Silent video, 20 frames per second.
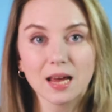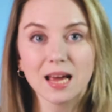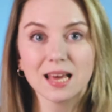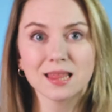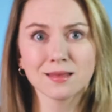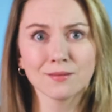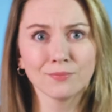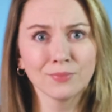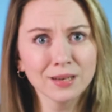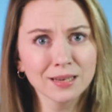and
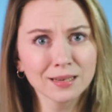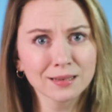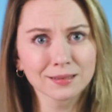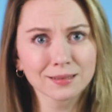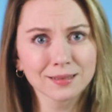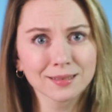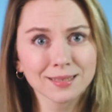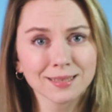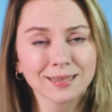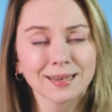the
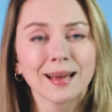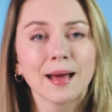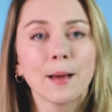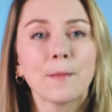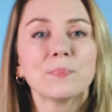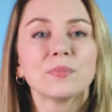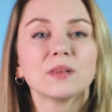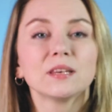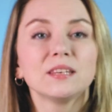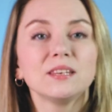bills
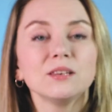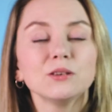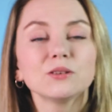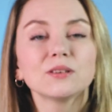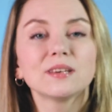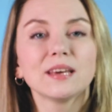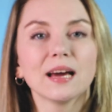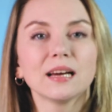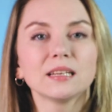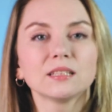you
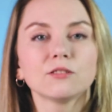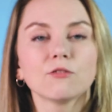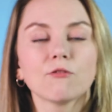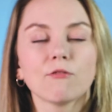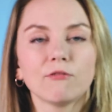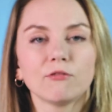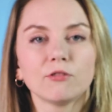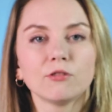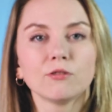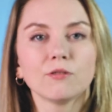get
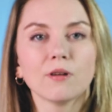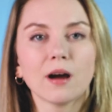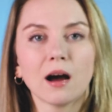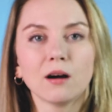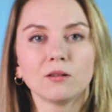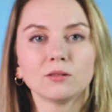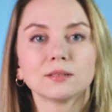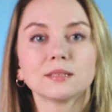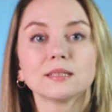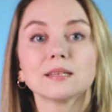
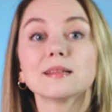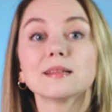throughout